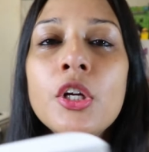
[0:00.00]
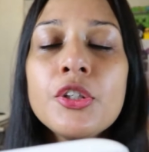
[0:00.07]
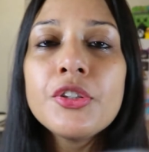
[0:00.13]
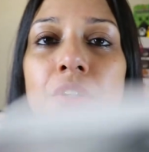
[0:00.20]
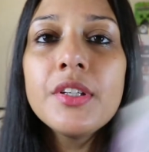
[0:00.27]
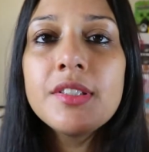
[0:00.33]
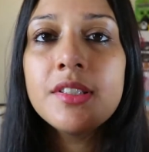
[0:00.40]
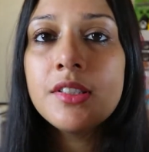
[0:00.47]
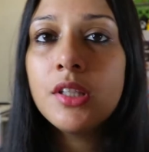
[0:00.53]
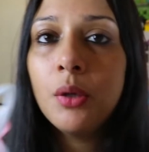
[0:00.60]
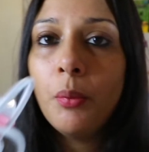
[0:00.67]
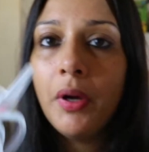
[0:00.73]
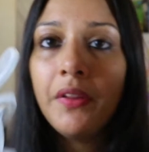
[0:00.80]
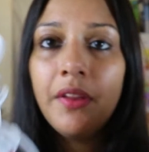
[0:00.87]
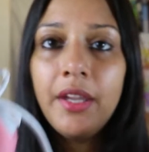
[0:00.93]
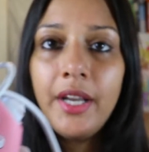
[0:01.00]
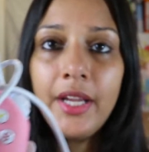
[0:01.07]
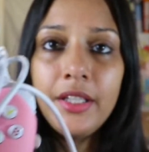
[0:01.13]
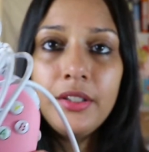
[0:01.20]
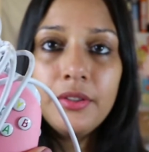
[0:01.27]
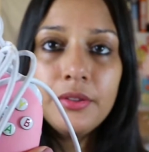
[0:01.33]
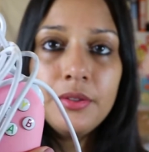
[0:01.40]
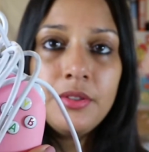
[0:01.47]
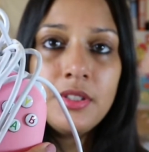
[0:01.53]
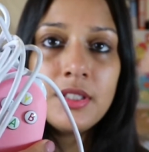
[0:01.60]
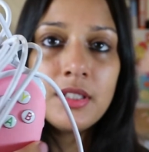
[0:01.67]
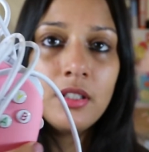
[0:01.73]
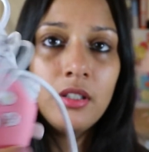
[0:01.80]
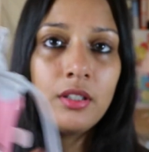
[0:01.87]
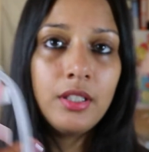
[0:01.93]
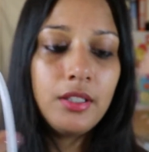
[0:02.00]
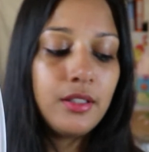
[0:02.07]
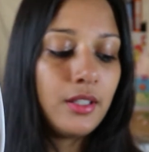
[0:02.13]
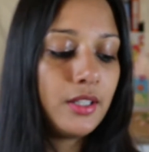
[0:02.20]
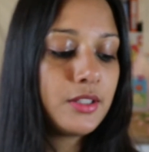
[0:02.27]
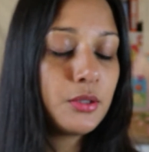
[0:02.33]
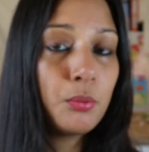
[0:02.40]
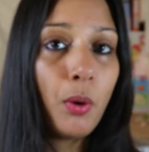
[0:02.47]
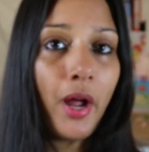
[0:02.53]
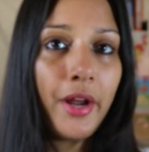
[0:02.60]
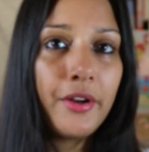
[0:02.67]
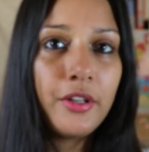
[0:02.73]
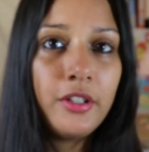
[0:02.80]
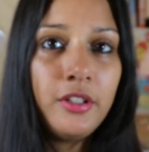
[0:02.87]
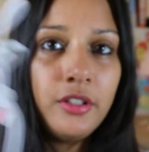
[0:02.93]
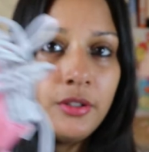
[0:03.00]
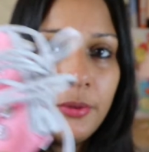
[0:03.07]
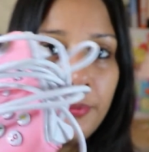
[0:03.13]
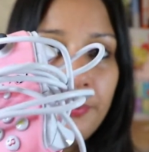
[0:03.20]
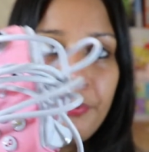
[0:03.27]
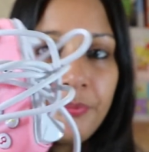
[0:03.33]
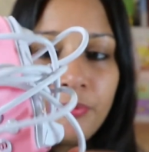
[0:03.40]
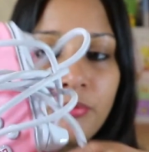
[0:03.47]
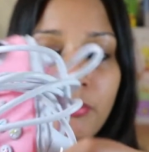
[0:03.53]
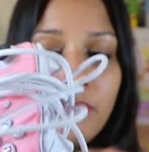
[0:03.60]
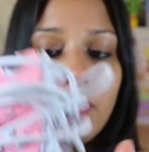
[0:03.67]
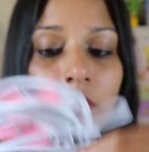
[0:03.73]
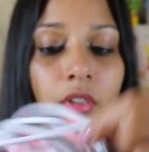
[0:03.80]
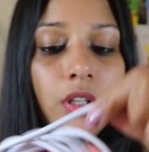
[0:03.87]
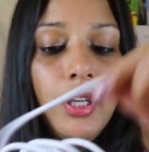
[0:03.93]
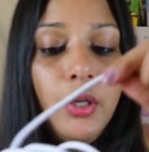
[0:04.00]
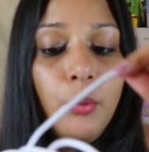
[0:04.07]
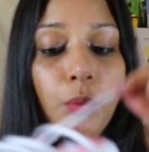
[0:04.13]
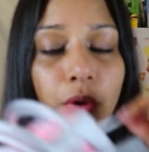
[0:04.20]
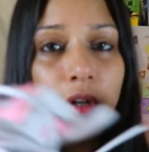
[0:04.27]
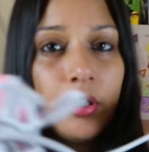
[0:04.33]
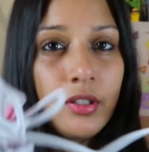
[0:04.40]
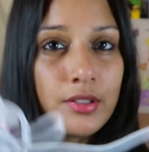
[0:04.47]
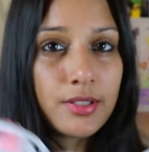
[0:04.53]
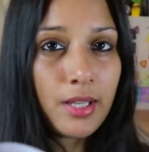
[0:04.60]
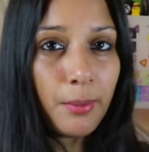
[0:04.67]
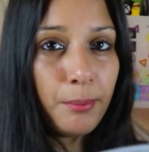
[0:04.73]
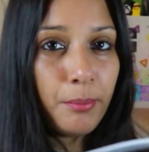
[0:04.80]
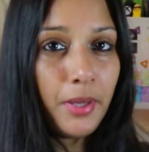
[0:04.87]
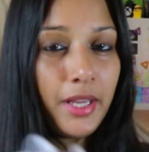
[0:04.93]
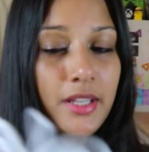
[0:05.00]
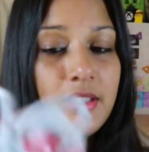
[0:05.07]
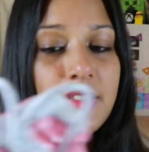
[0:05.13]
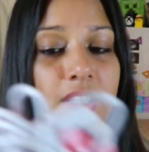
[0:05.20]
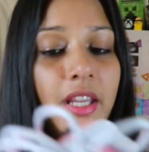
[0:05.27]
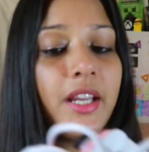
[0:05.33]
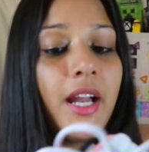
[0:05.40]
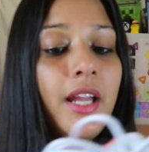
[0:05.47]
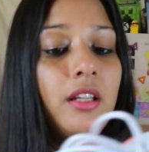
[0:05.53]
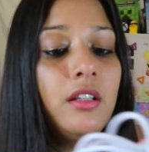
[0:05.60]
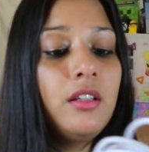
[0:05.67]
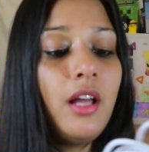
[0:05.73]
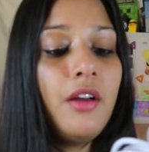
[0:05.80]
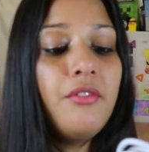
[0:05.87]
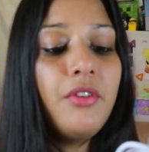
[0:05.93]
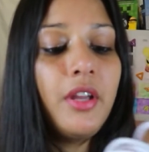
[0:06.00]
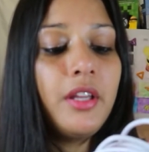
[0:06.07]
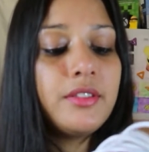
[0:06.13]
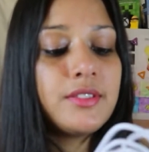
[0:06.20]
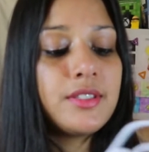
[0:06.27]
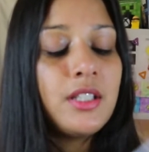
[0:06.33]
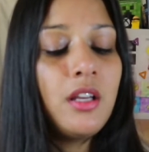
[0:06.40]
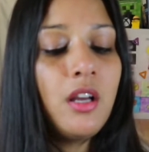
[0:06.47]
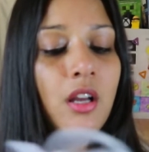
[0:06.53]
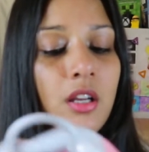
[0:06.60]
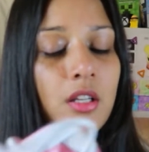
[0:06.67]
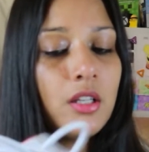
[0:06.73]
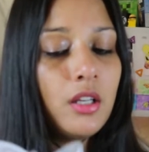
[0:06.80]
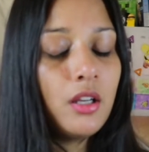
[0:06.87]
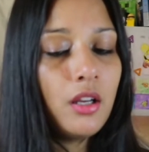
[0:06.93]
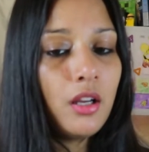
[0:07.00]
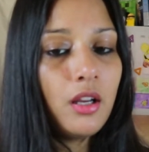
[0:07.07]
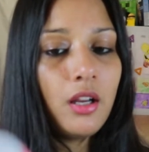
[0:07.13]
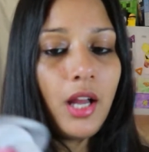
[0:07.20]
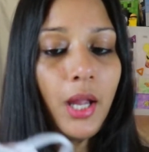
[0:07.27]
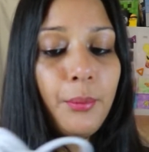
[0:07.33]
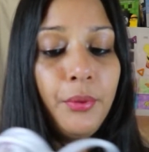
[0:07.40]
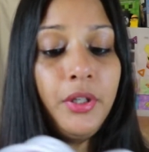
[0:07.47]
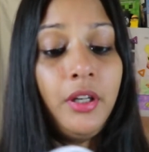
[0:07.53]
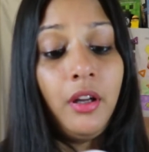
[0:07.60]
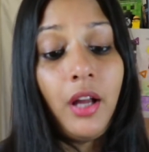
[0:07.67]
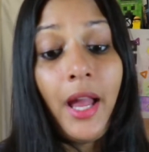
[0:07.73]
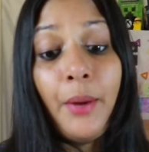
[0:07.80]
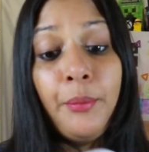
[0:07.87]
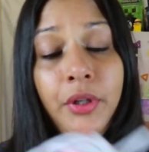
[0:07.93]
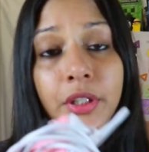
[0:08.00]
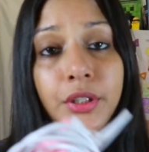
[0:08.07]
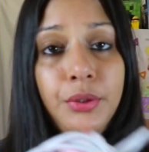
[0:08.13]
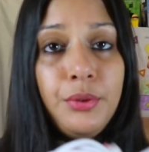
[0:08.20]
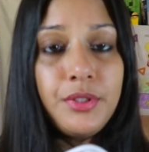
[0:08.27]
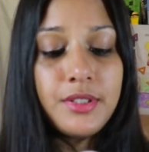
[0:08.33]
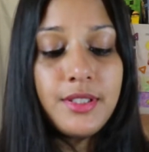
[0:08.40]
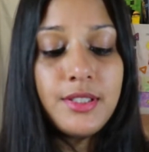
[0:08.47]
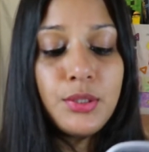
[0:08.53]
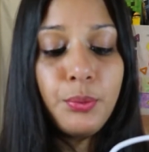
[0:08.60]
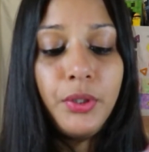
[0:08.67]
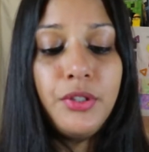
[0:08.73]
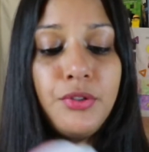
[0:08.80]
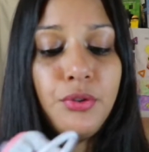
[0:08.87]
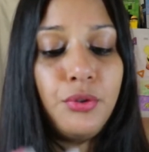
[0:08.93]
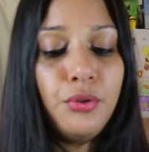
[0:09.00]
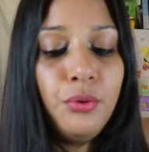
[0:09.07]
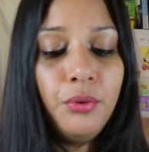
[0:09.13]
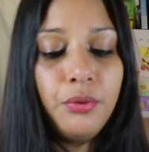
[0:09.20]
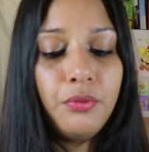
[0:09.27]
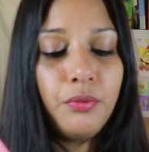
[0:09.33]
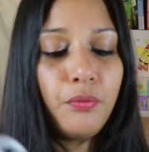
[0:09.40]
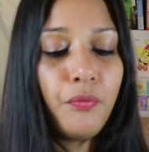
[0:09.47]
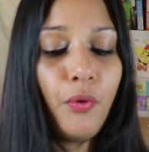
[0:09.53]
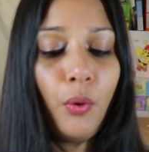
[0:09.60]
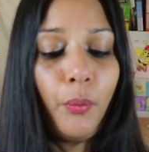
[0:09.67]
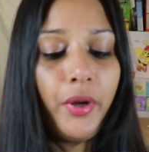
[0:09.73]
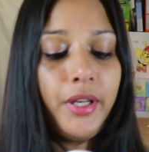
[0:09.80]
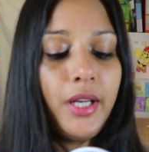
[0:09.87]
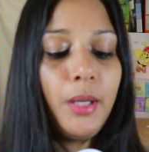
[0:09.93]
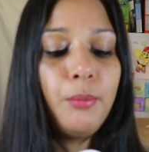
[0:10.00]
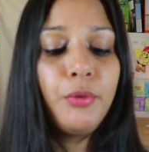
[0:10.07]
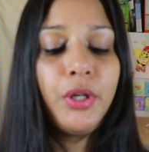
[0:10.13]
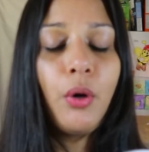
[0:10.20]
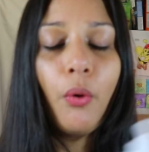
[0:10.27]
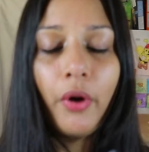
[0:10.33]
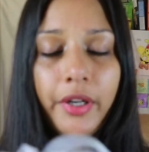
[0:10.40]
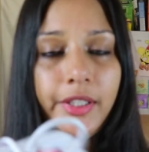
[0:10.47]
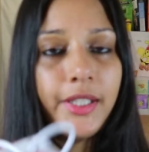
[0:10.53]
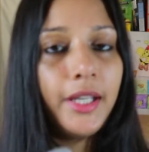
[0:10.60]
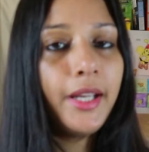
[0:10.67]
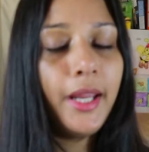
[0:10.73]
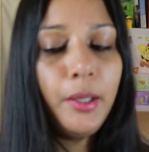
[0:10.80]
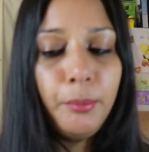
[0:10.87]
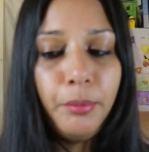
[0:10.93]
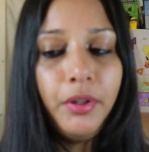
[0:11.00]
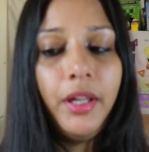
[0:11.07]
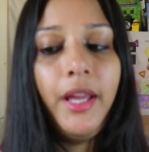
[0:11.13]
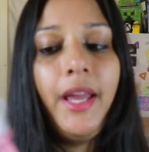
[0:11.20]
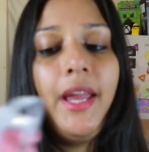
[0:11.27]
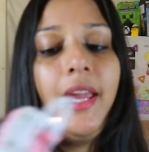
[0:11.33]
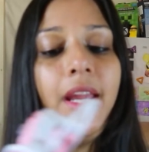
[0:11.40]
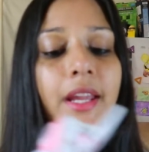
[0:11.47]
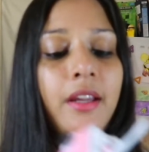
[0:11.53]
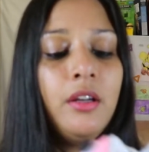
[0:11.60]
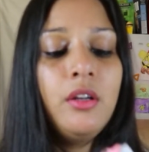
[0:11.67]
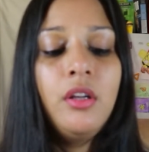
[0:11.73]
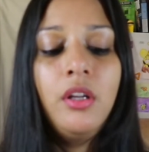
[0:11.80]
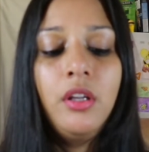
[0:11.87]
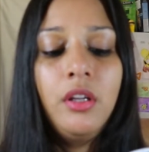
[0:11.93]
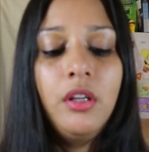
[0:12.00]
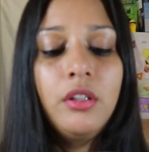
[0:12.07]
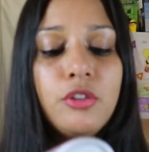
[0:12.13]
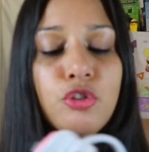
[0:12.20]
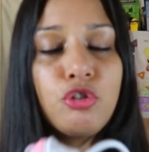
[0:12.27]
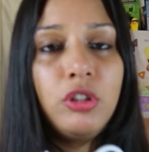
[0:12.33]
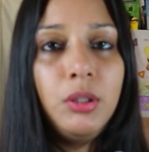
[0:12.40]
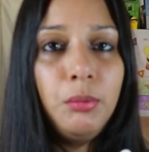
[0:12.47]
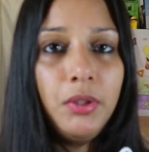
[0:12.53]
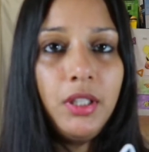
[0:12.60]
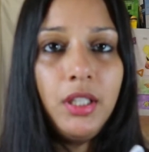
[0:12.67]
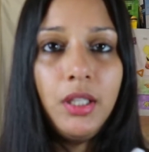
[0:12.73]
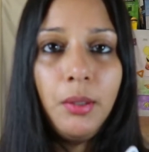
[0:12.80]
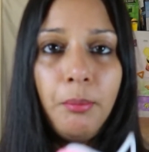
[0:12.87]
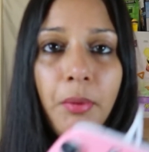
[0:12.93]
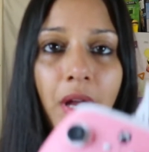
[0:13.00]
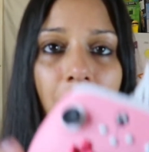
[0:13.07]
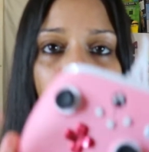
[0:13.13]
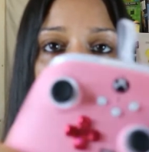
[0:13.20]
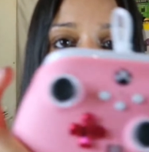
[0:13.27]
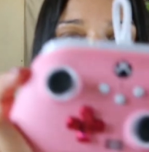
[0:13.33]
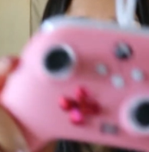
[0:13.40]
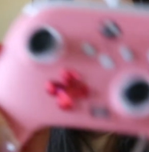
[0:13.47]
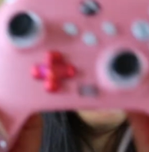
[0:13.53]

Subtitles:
So this is the one that I use. It's wired. It works amazing. I love it. I would use this one too for when I'm recording a gameplay, streaming, but